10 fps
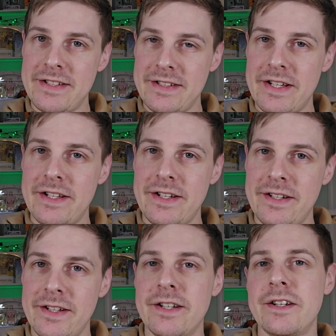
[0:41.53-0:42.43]
and
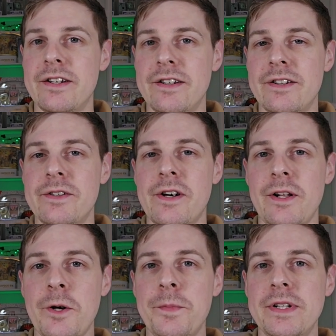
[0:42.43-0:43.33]
then
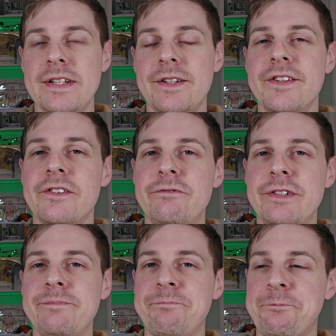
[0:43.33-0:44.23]
I'll open a little something